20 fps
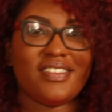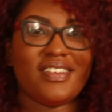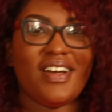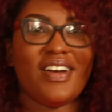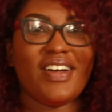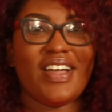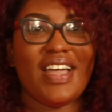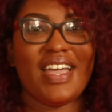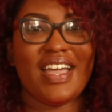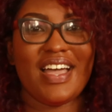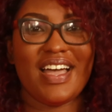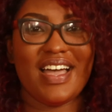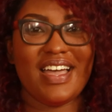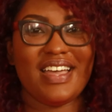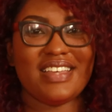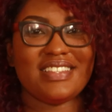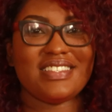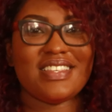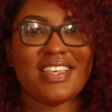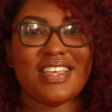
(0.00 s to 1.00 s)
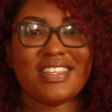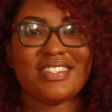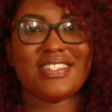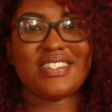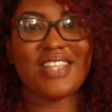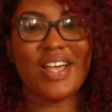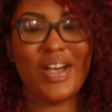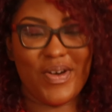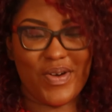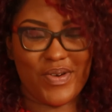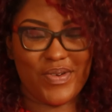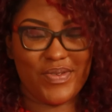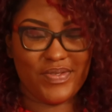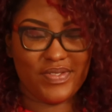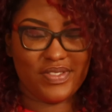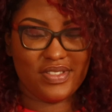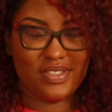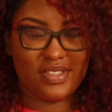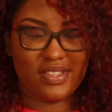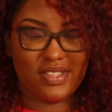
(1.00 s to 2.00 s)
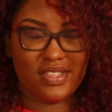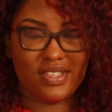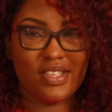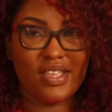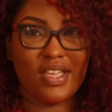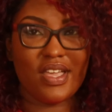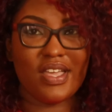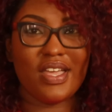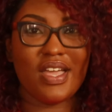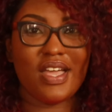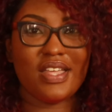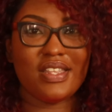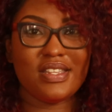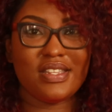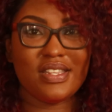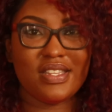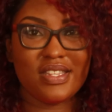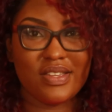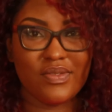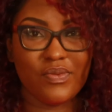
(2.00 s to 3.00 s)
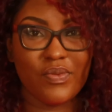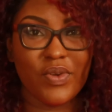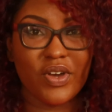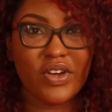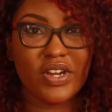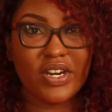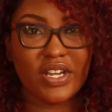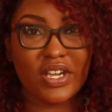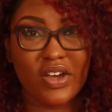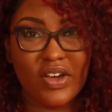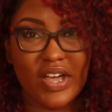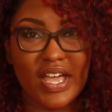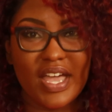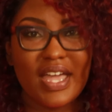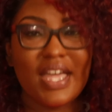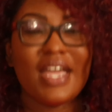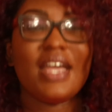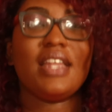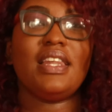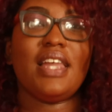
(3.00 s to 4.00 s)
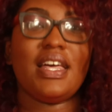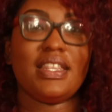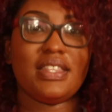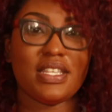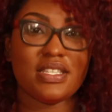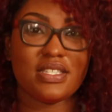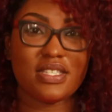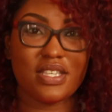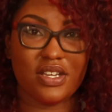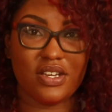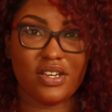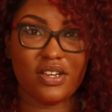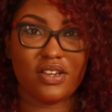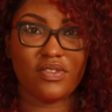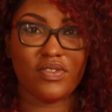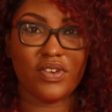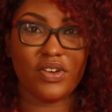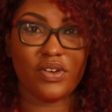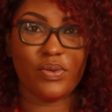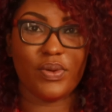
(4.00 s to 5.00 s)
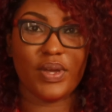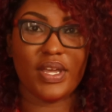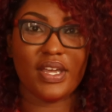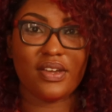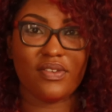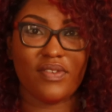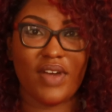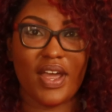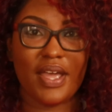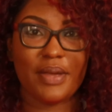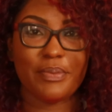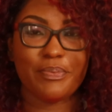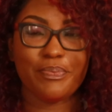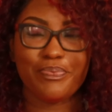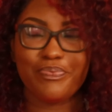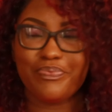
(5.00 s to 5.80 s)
Okay, guys, so we're gonna go ahead and let this cook real quick, right?